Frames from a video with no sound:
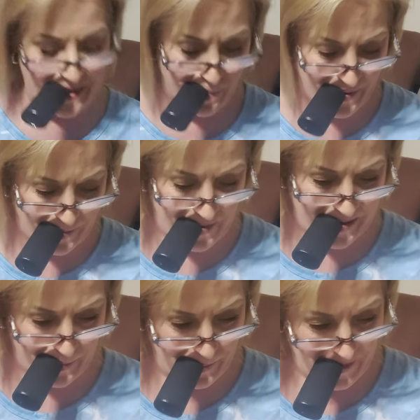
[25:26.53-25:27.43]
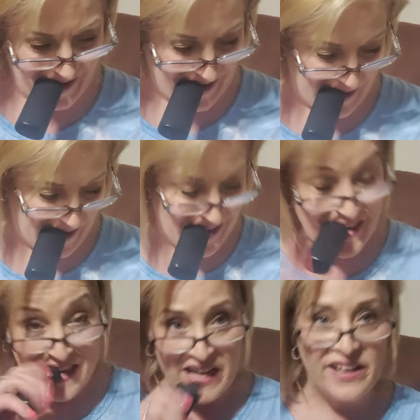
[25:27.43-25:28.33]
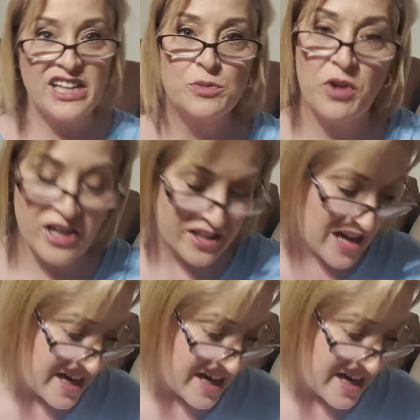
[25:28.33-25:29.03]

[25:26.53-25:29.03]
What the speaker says: Hit my vape. Next product,